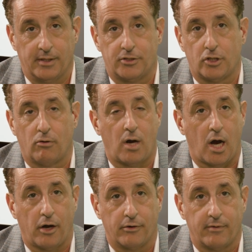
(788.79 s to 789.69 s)
It's so
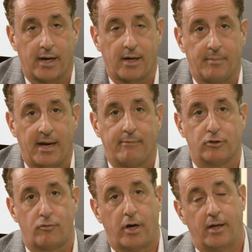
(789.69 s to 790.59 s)
hard, right? I mean, I
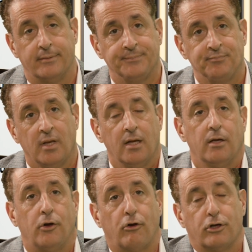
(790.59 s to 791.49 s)
was running
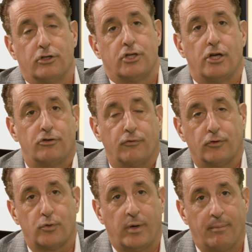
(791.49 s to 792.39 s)
an organization for
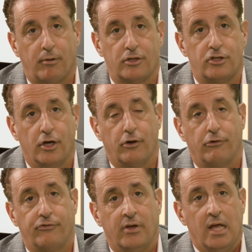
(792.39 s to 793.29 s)
20 plus
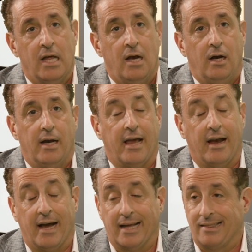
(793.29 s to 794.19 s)
years, and
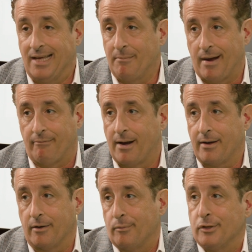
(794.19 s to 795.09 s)
I think my
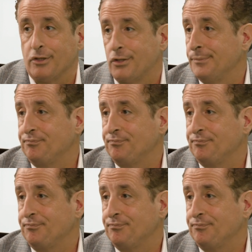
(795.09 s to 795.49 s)
record was,